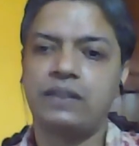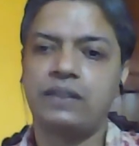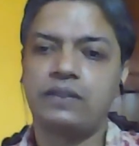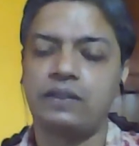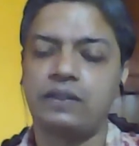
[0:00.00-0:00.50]

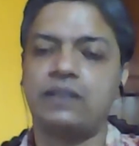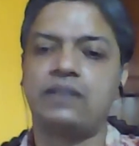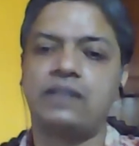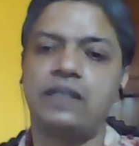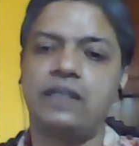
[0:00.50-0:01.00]
So this is
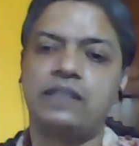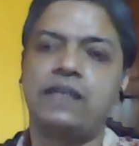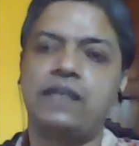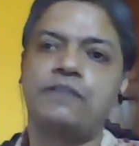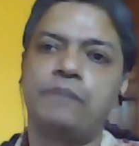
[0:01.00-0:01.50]
in itself
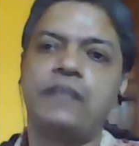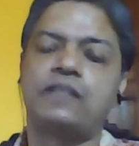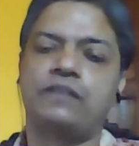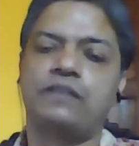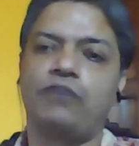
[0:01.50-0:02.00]

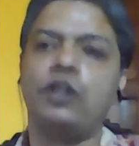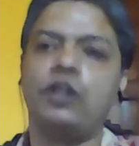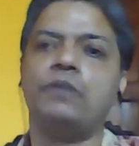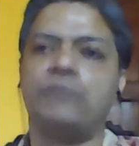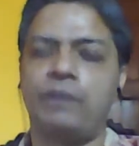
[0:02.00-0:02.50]
speaks
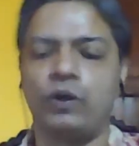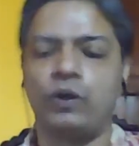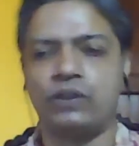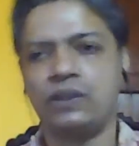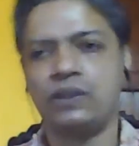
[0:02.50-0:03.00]
volume about
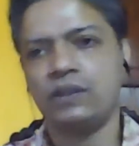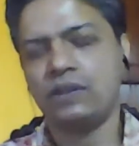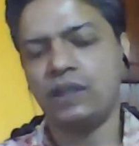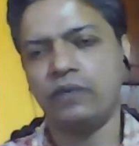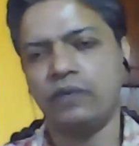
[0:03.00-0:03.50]

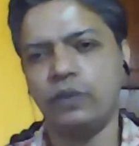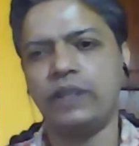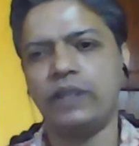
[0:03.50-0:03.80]
the work.